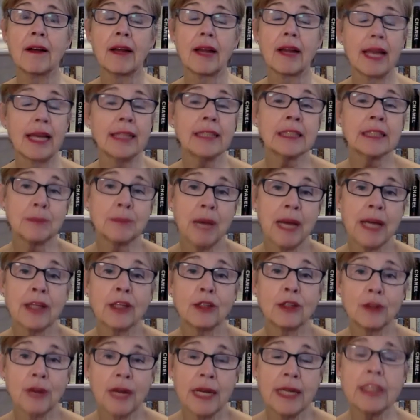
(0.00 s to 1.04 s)
less
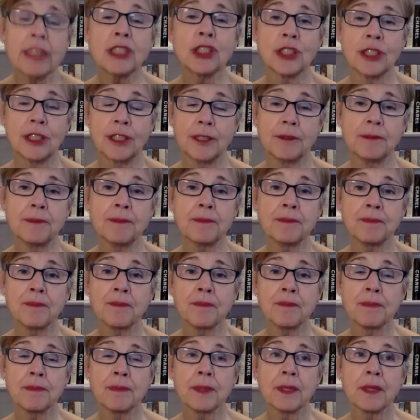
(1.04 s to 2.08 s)
migration
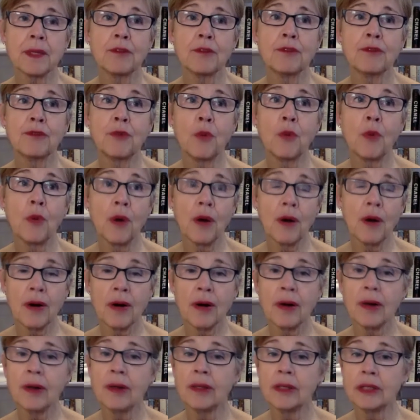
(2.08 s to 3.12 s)

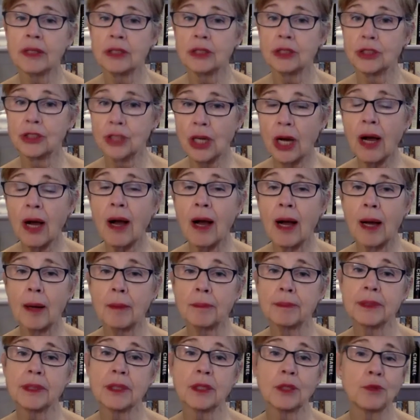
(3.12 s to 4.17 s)
for
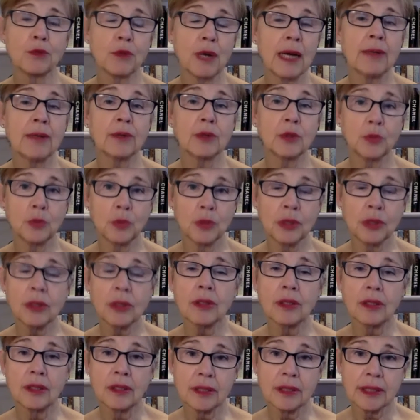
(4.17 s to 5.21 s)
jobs around the
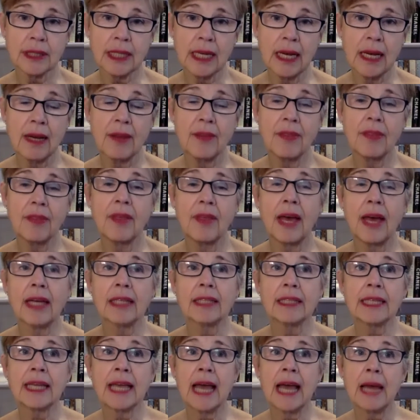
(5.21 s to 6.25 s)
world that
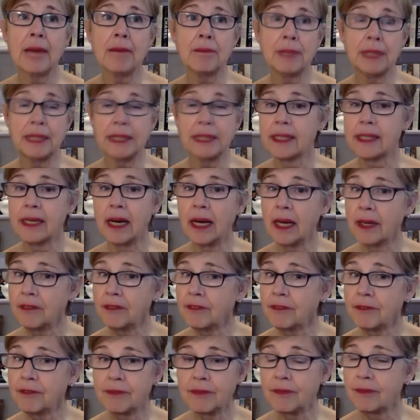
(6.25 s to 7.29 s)
can be
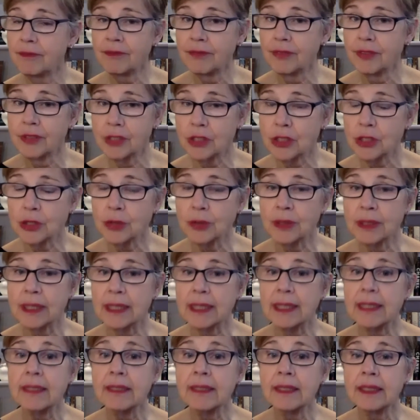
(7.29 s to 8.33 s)
done
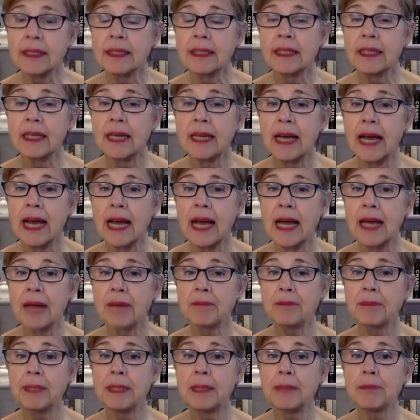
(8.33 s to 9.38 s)
virtually
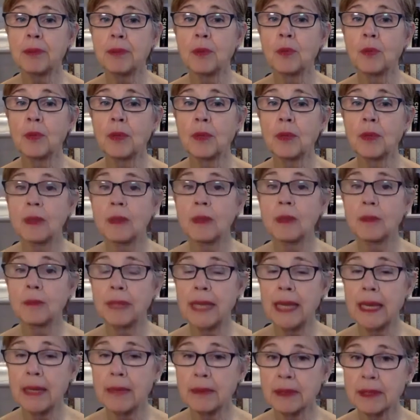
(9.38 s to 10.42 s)
and people will be
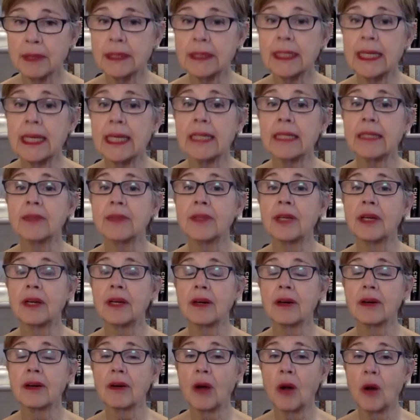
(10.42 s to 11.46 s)
able to stay in
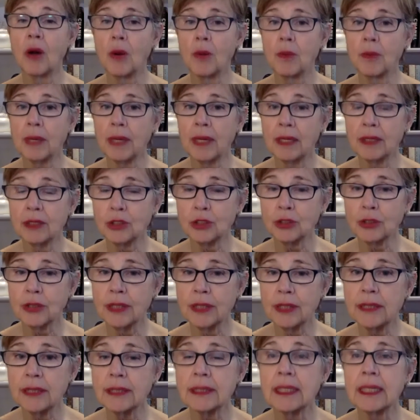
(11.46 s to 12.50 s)
their home
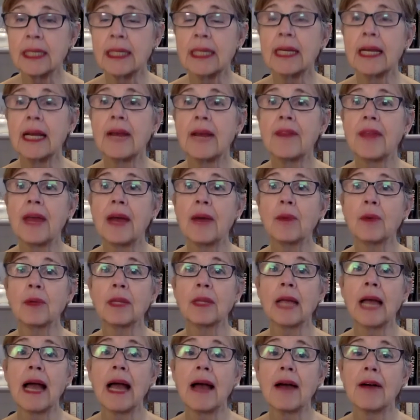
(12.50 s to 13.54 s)
countries and that will
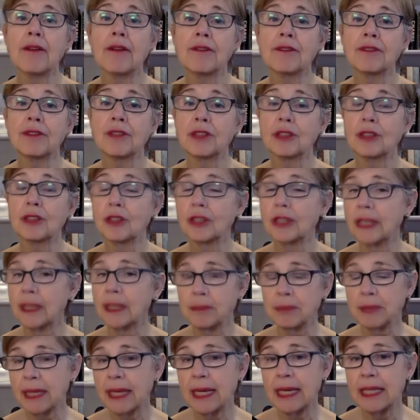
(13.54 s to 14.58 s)
have good
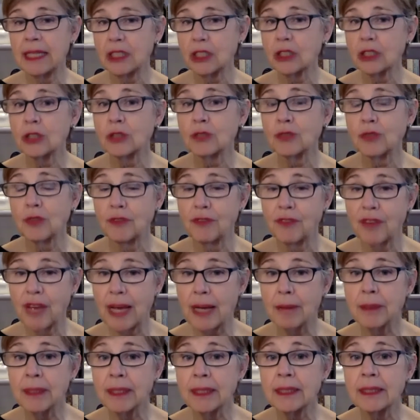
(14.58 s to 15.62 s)
implications for
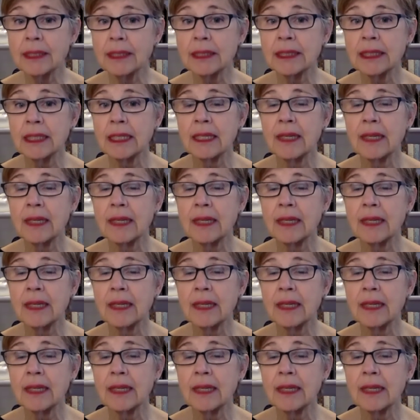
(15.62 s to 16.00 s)
families